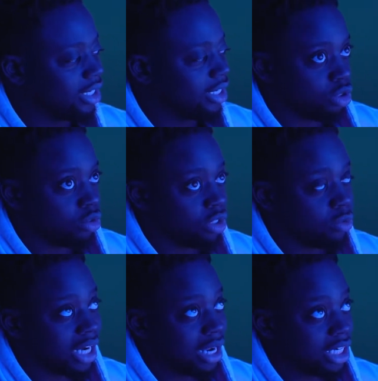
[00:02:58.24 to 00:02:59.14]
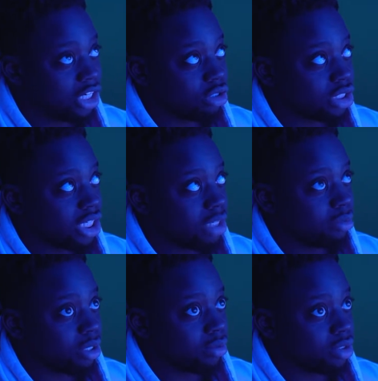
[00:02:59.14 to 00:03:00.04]
Though when I did go sleep,
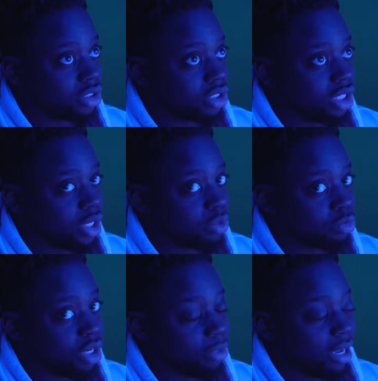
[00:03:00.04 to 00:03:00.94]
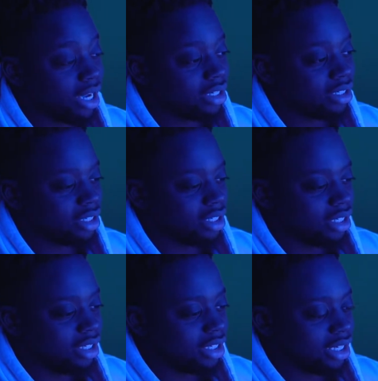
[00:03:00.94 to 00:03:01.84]
it was it was pretty bad.
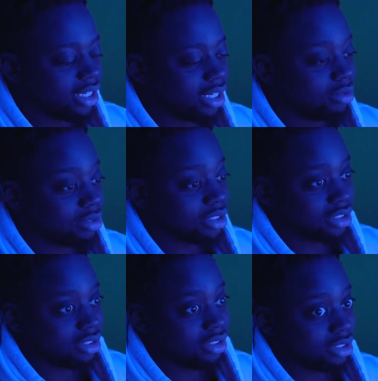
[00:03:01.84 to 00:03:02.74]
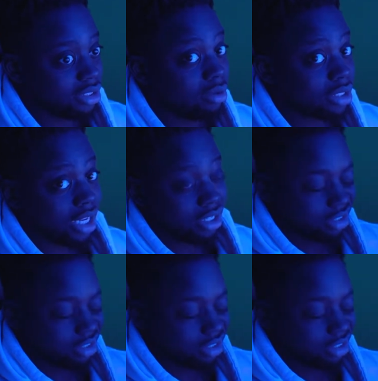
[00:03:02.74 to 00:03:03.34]
Like it was it was like